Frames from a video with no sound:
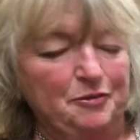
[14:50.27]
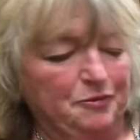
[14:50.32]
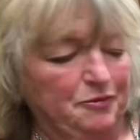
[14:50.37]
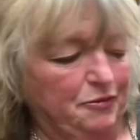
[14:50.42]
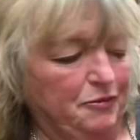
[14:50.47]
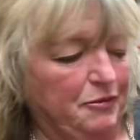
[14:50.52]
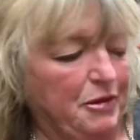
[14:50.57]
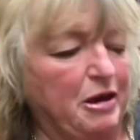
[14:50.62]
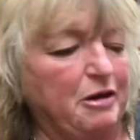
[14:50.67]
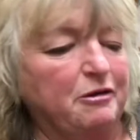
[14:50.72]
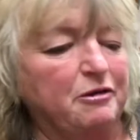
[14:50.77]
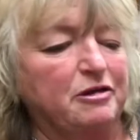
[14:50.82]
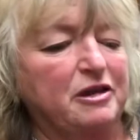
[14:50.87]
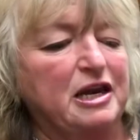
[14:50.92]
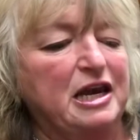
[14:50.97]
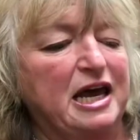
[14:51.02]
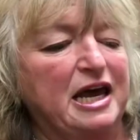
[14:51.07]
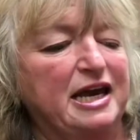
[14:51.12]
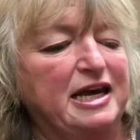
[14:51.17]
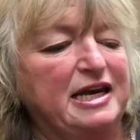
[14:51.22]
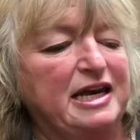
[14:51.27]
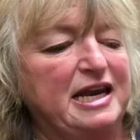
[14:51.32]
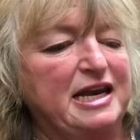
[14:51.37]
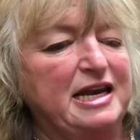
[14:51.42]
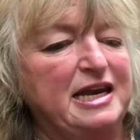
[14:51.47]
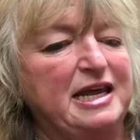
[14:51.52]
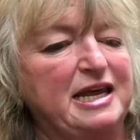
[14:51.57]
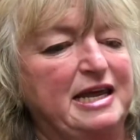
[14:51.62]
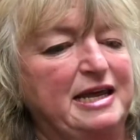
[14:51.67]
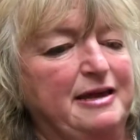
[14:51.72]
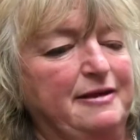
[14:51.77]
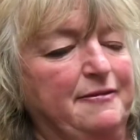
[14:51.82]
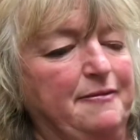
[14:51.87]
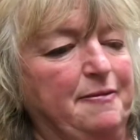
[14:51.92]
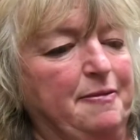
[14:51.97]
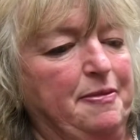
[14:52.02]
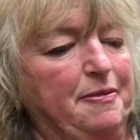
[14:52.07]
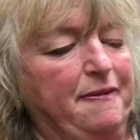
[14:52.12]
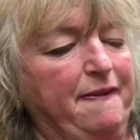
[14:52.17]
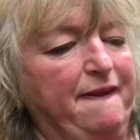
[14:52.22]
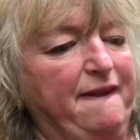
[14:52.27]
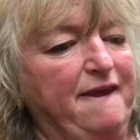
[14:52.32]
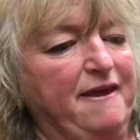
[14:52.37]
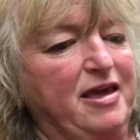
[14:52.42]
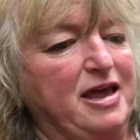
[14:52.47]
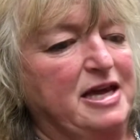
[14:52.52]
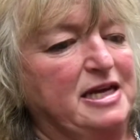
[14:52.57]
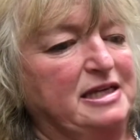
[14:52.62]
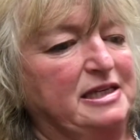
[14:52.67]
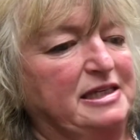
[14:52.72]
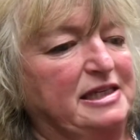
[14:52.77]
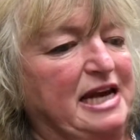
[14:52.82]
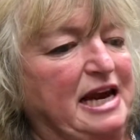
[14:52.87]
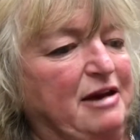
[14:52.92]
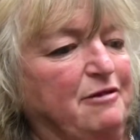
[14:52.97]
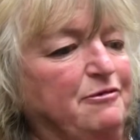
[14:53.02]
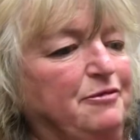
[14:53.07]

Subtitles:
poke the lining down